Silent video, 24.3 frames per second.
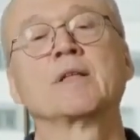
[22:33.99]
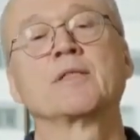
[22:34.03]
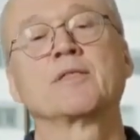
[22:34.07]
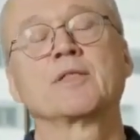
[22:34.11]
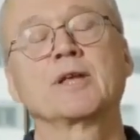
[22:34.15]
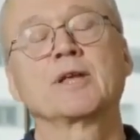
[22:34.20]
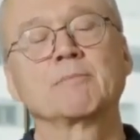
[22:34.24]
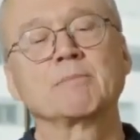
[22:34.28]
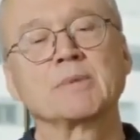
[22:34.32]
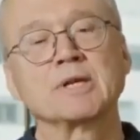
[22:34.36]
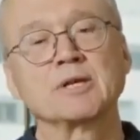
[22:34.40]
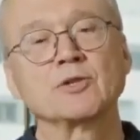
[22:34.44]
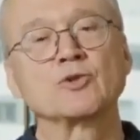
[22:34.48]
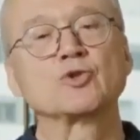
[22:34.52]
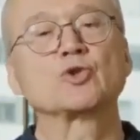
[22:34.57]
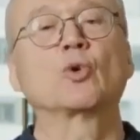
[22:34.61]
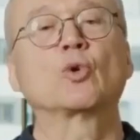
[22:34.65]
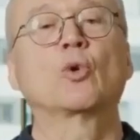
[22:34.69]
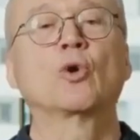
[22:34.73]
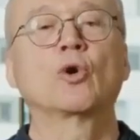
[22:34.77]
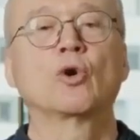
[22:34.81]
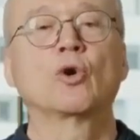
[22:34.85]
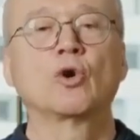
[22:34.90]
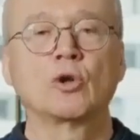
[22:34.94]
That means
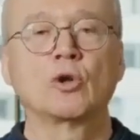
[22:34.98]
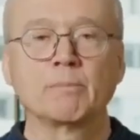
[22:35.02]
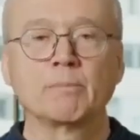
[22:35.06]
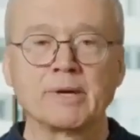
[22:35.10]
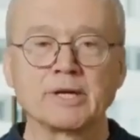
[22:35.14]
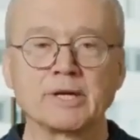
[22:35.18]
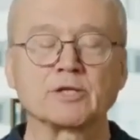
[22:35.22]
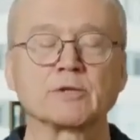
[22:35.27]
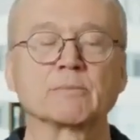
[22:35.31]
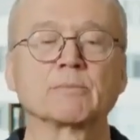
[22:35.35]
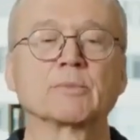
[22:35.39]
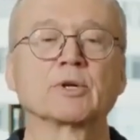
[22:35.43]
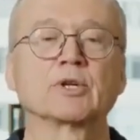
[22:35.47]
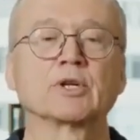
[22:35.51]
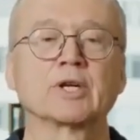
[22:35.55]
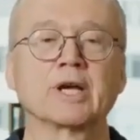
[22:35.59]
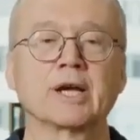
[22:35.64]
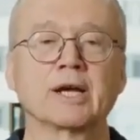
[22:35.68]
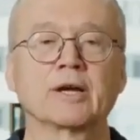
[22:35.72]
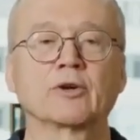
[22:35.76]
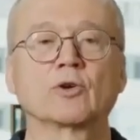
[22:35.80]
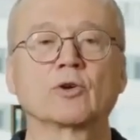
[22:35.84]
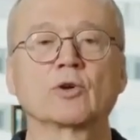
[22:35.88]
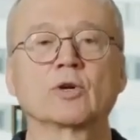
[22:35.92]
all measurement
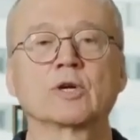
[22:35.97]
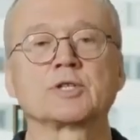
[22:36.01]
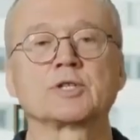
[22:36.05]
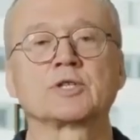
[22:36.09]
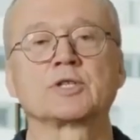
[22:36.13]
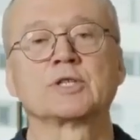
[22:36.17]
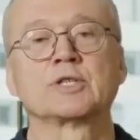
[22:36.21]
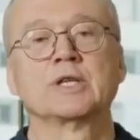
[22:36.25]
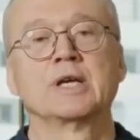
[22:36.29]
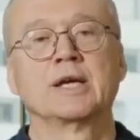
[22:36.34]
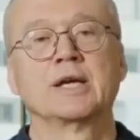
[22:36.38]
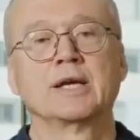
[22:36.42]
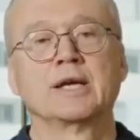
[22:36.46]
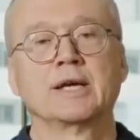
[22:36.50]
errors